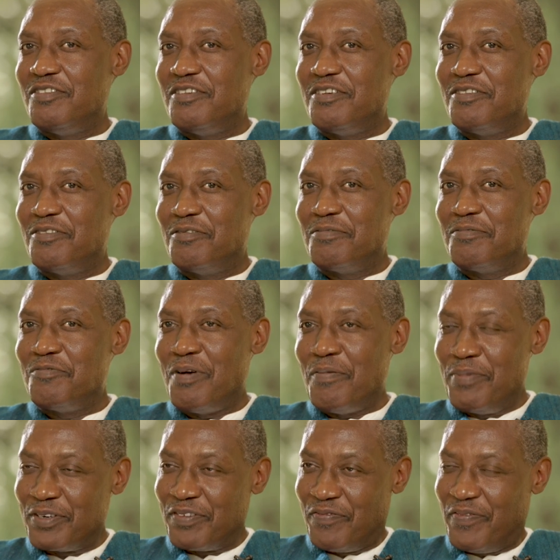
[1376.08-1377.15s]
you are
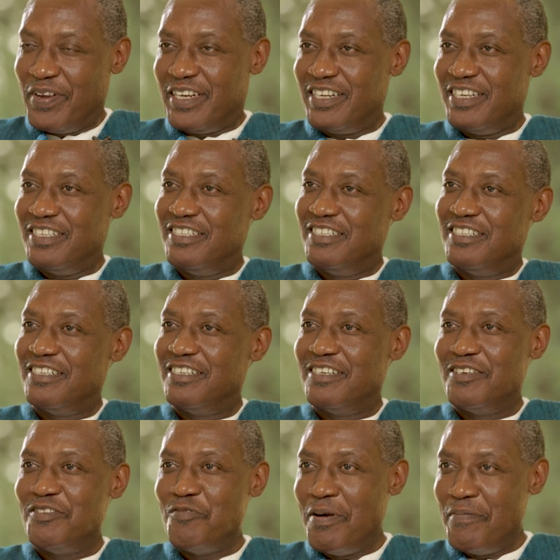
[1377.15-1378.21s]
motivated,
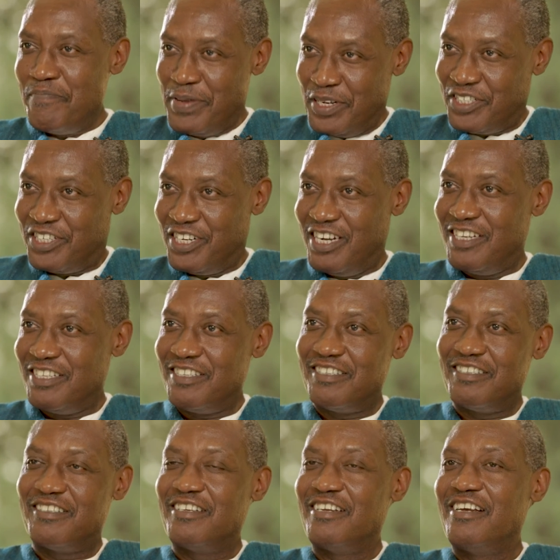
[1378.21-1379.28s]
you are
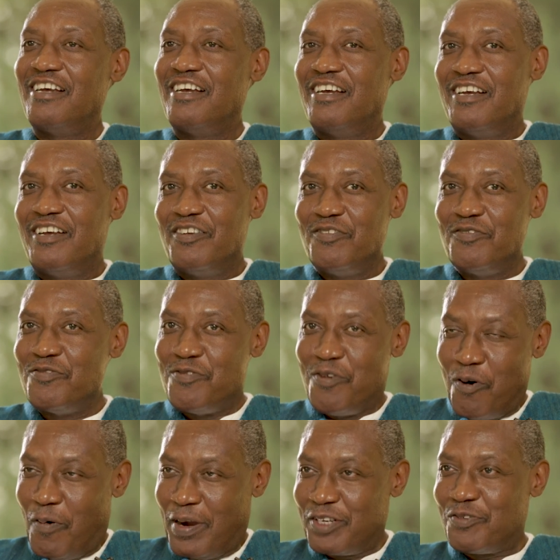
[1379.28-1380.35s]
ambitious, you
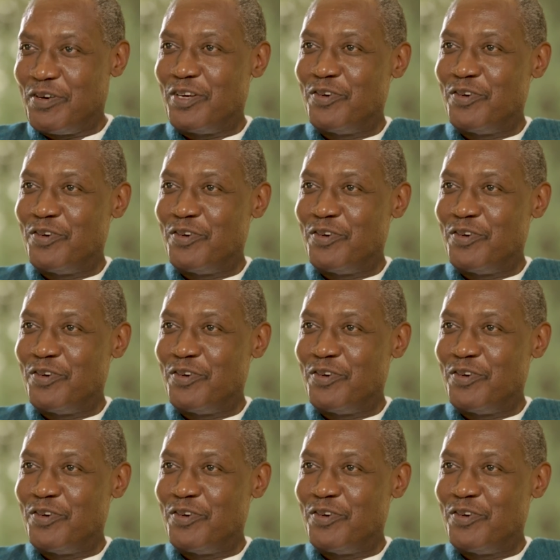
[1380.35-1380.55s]
know what you are